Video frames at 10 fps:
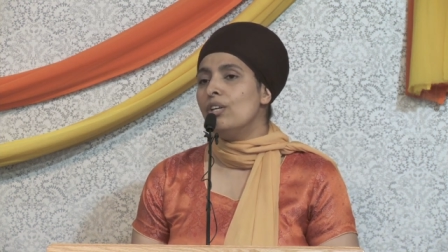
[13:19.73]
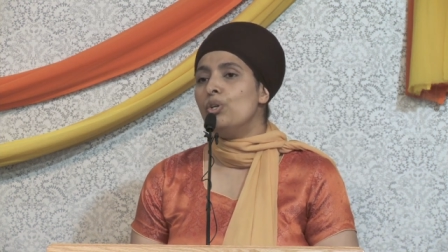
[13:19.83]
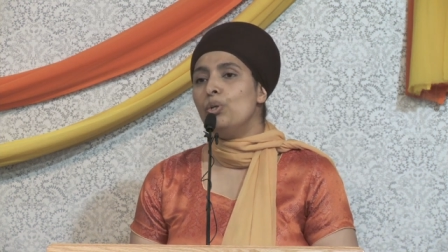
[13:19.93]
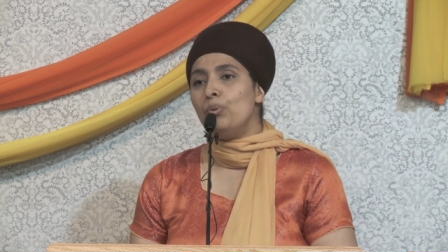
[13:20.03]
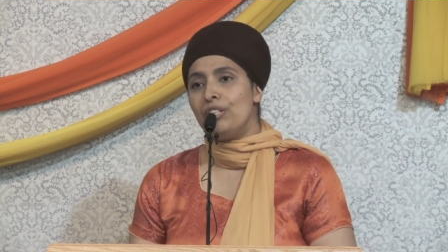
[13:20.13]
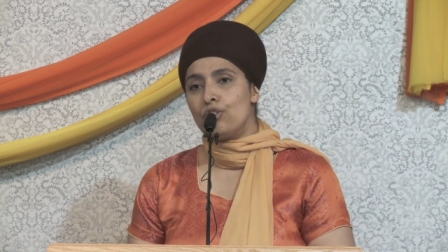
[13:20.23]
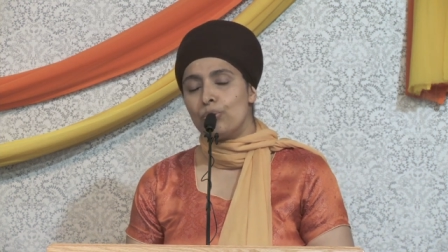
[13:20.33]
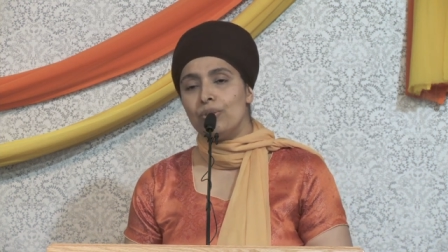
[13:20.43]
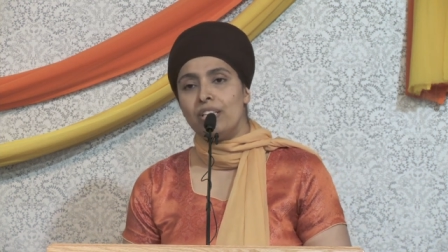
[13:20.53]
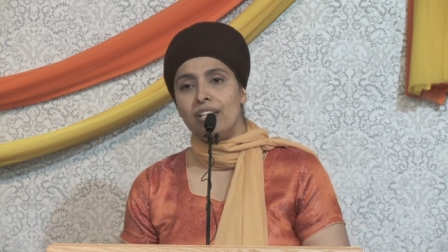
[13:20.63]
who we
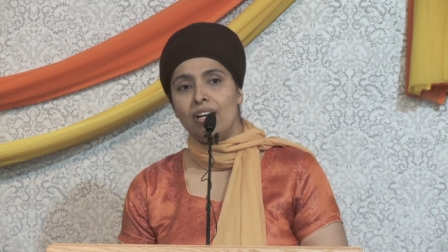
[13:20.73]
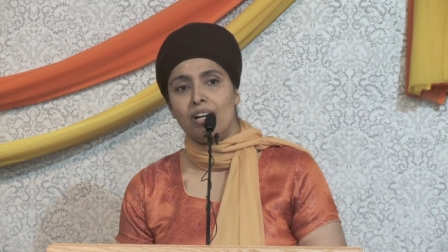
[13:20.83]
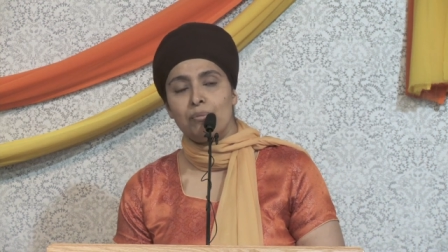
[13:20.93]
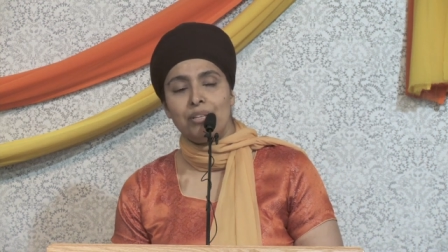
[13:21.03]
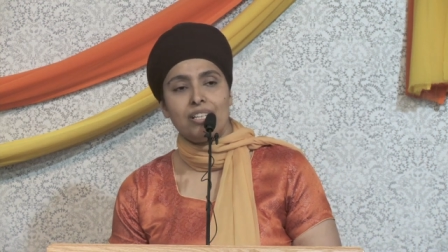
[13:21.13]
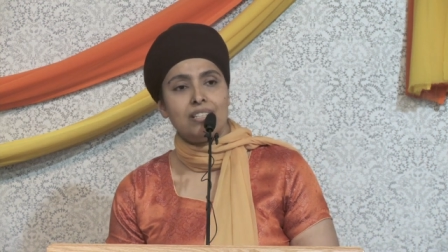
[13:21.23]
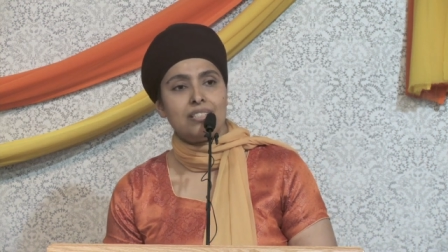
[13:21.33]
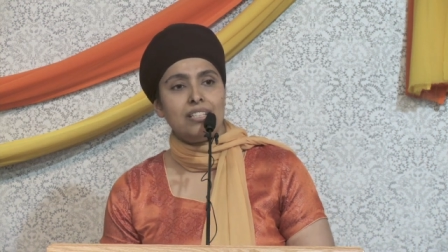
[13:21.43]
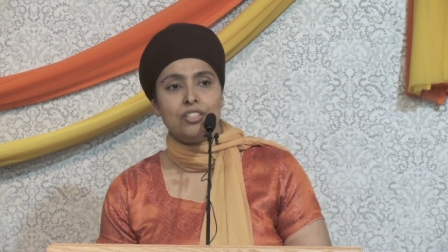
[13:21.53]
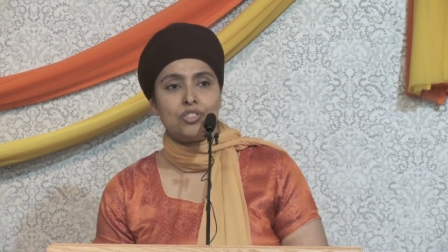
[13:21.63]
truly are because
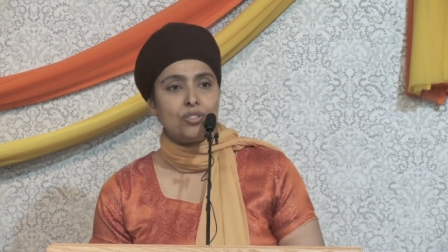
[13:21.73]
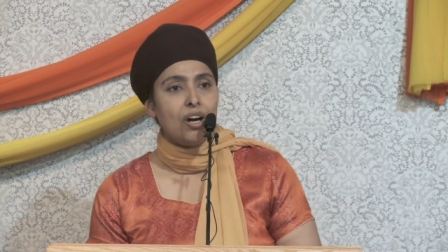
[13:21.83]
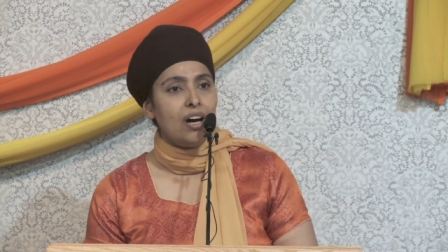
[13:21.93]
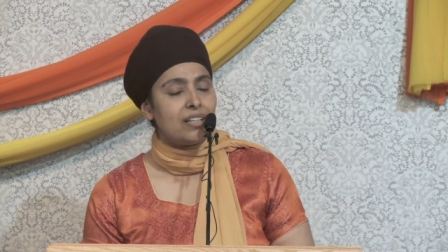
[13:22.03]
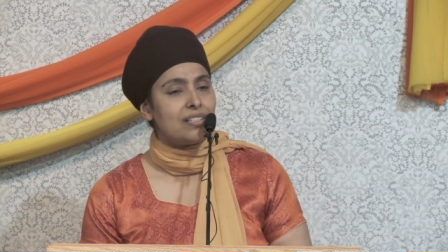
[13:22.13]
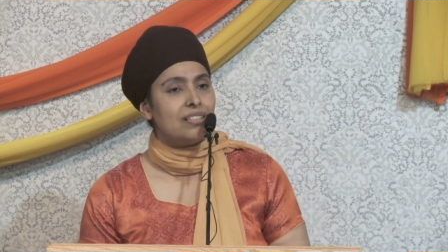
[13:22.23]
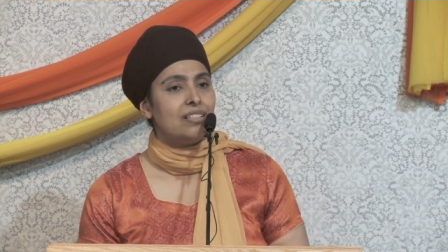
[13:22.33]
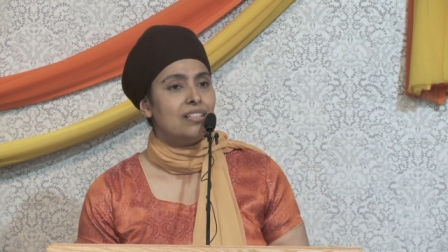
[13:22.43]
it is not